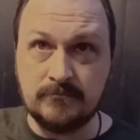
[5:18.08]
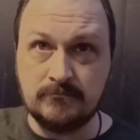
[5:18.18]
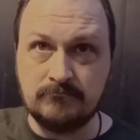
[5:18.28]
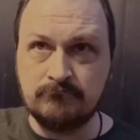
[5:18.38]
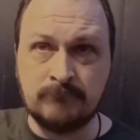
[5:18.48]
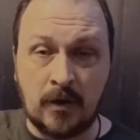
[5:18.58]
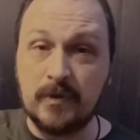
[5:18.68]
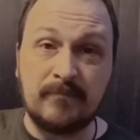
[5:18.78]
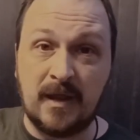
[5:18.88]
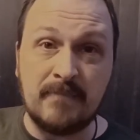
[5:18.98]

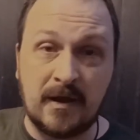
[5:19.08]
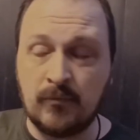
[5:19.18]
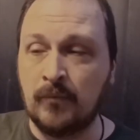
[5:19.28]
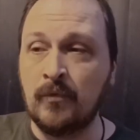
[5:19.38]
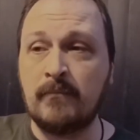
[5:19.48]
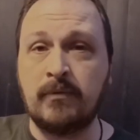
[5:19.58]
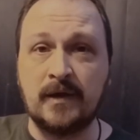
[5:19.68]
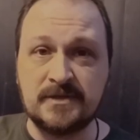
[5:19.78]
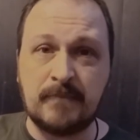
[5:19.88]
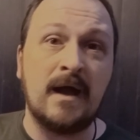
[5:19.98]
playback one where it plays
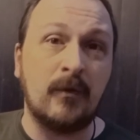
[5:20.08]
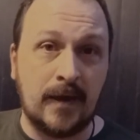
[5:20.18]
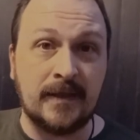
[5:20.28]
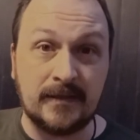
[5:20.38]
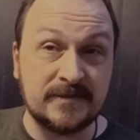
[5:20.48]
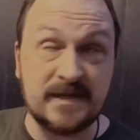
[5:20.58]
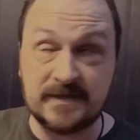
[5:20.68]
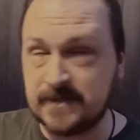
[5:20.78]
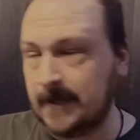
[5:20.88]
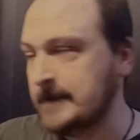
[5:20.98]
PAL and NTSC.